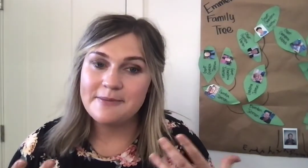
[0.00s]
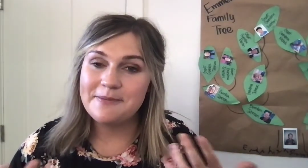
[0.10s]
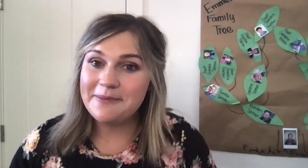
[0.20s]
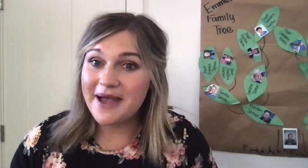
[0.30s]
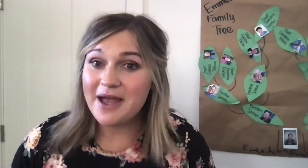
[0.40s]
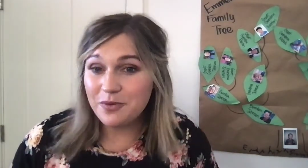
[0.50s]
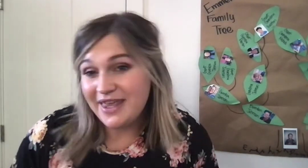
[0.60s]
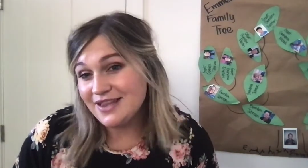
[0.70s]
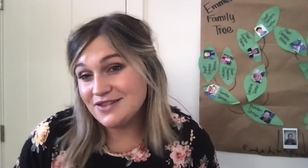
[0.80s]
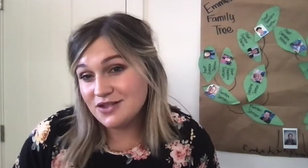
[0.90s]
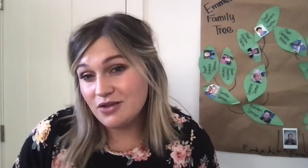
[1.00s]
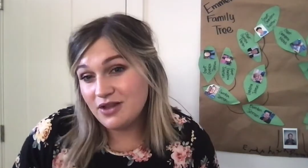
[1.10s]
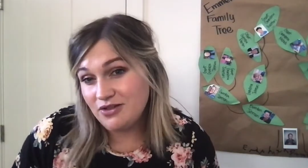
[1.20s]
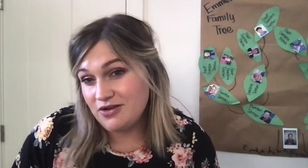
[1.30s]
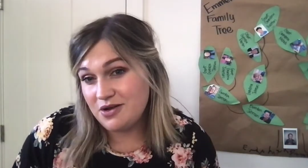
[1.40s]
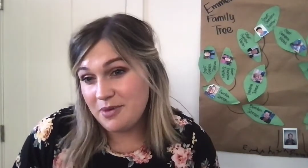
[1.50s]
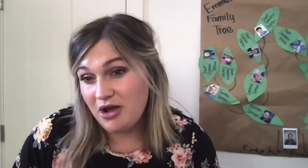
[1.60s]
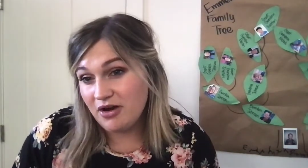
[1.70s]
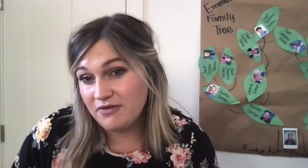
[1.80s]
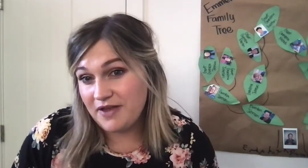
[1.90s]
But we can slowly learn
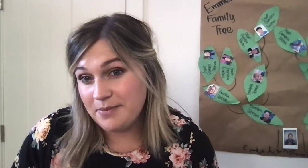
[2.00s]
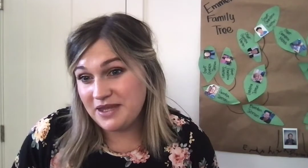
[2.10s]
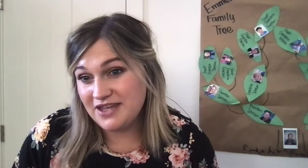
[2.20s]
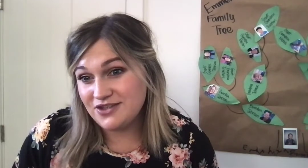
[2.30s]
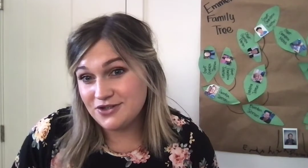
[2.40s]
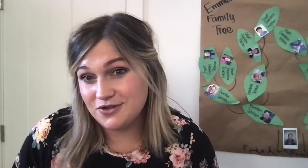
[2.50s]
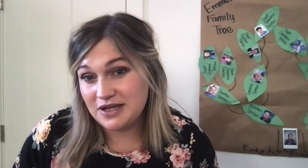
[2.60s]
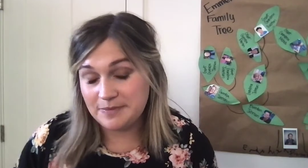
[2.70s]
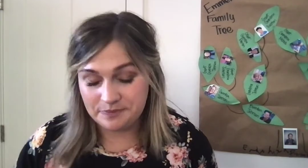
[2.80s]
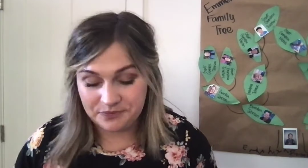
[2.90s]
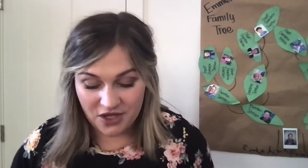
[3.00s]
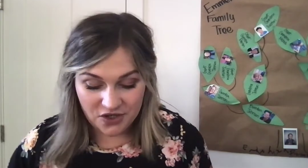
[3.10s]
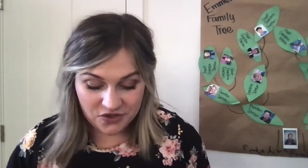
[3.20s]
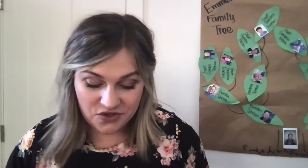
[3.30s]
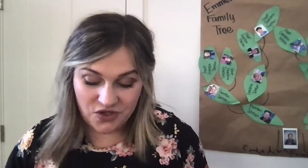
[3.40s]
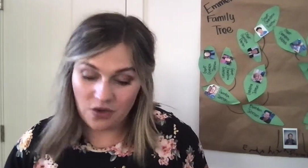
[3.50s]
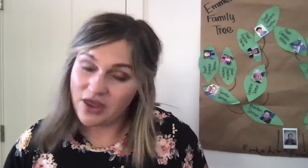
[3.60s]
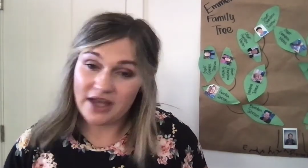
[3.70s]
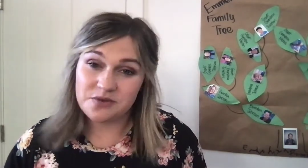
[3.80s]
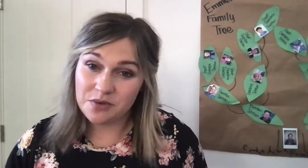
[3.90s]
about our family history. So
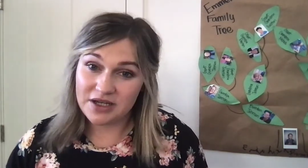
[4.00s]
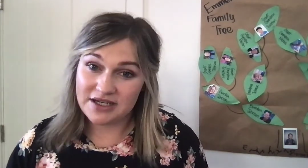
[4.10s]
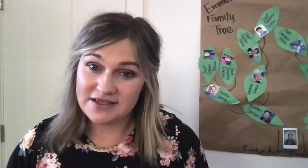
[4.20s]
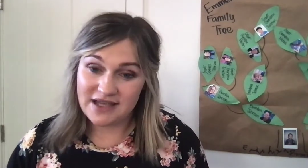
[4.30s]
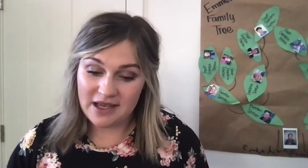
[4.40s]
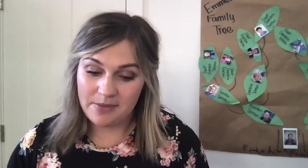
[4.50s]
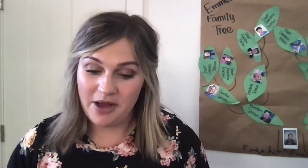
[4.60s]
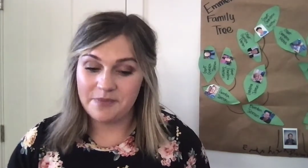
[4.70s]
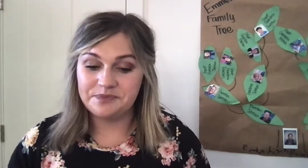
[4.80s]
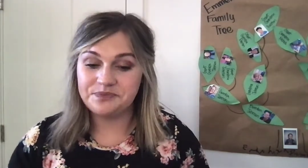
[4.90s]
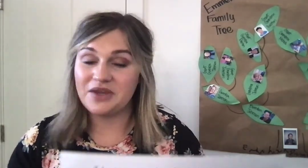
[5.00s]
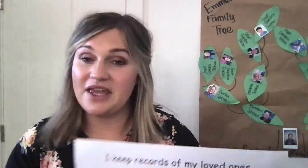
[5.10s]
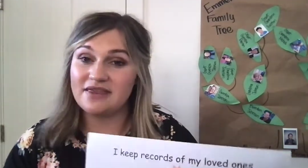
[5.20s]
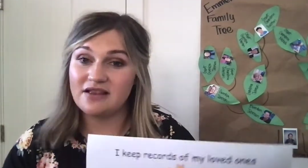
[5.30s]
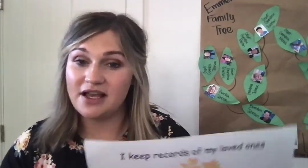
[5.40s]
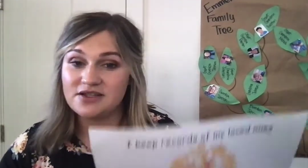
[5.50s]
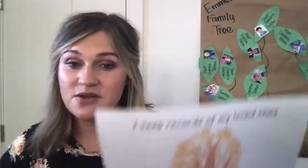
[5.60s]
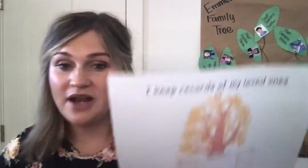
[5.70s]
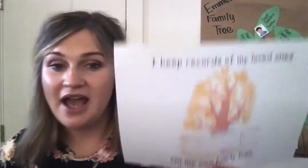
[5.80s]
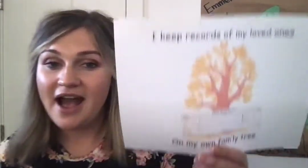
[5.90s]
that's what we're going to sing about in the last
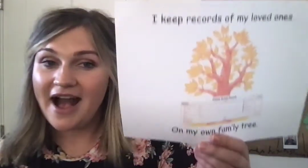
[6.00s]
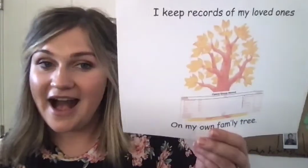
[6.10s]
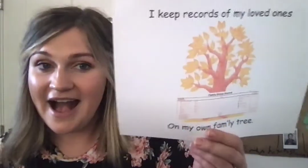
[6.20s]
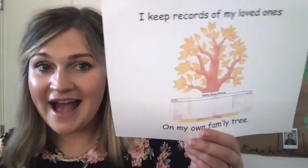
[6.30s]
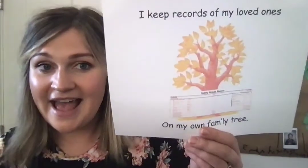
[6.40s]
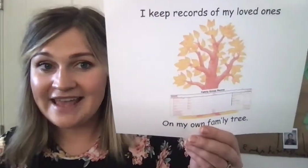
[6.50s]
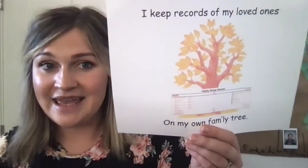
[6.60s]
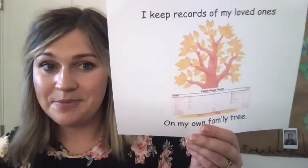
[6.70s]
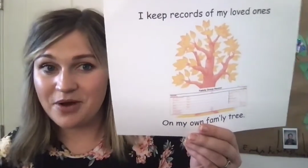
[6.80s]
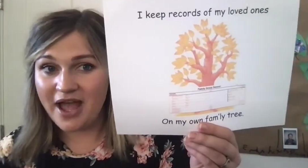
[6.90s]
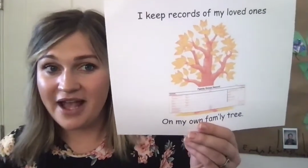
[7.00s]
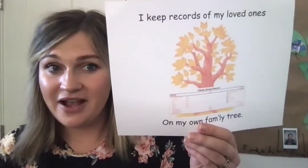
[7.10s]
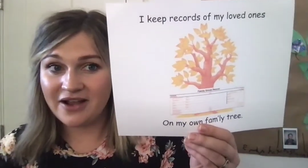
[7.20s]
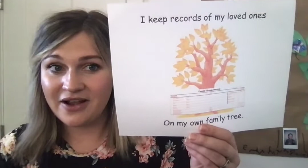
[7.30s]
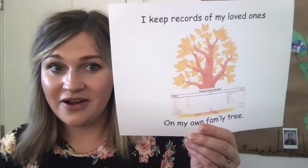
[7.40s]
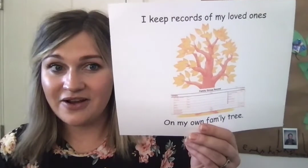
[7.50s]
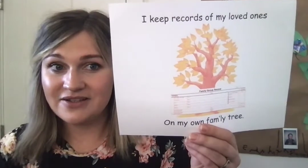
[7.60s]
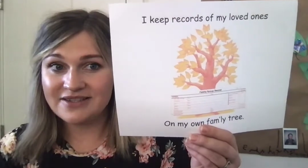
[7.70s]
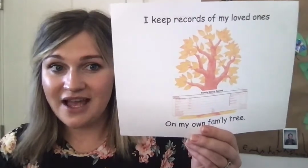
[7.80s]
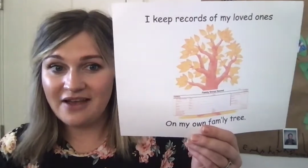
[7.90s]
one. I keep
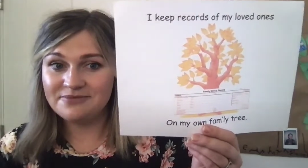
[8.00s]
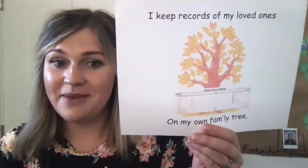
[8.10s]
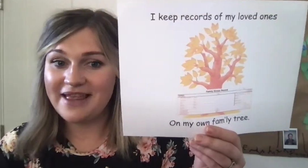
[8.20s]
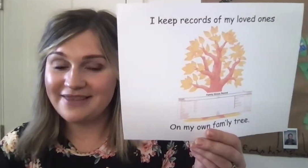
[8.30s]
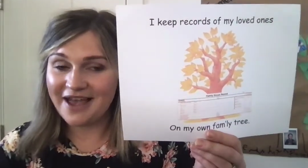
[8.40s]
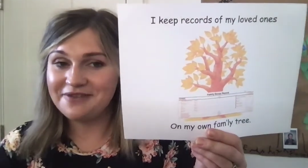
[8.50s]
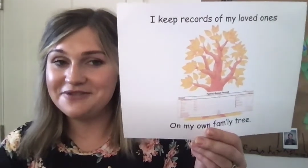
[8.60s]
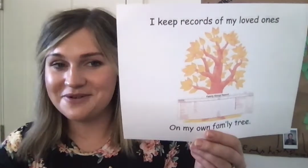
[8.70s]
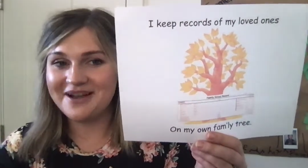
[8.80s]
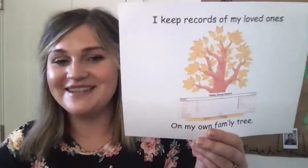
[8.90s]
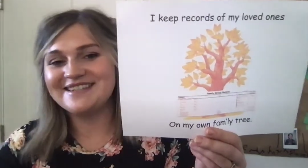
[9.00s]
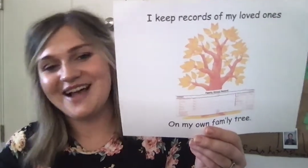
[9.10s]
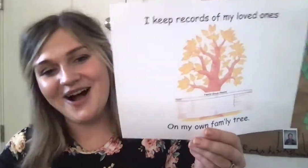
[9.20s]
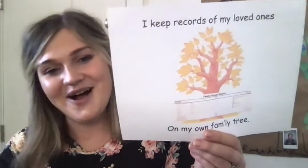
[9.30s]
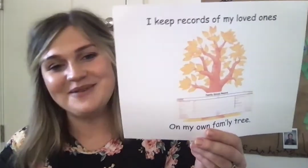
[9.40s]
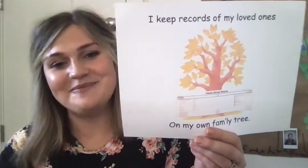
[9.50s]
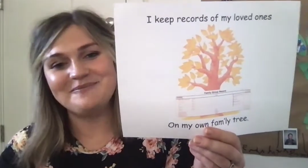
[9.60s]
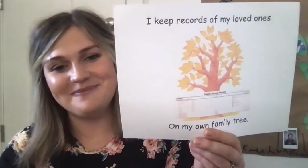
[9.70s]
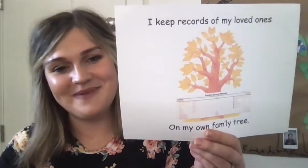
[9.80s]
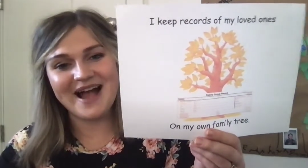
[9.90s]
records of my loved ones on
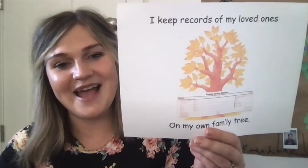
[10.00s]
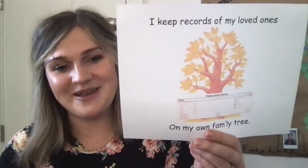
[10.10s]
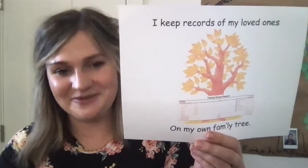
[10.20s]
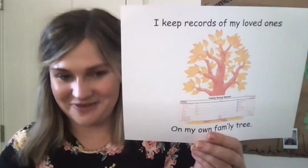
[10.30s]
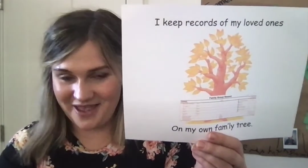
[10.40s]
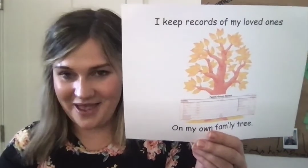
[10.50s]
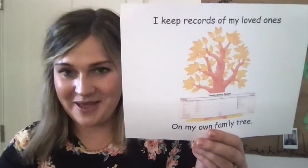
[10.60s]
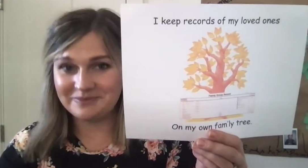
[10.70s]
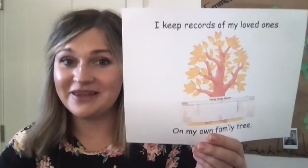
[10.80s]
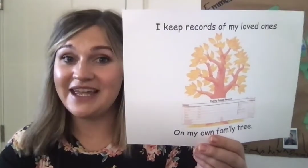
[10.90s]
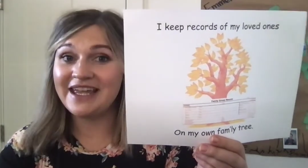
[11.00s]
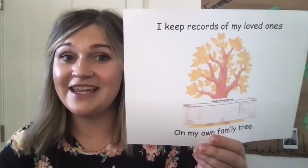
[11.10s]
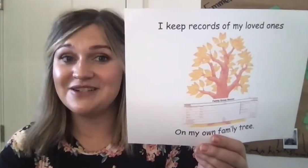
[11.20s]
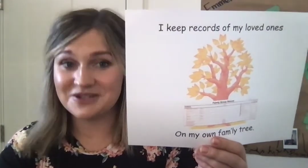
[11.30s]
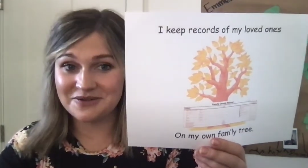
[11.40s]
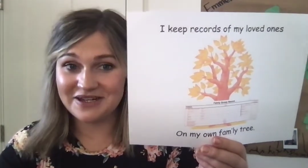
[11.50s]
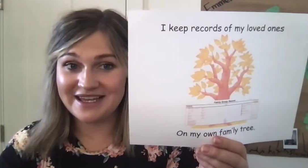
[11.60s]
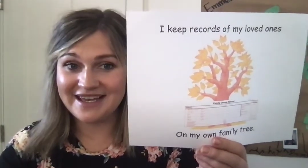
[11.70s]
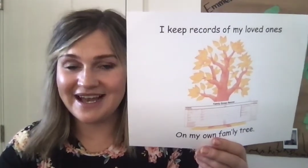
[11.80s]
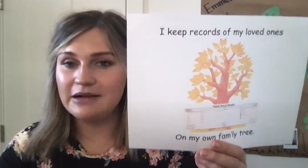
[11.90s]
my own family tree.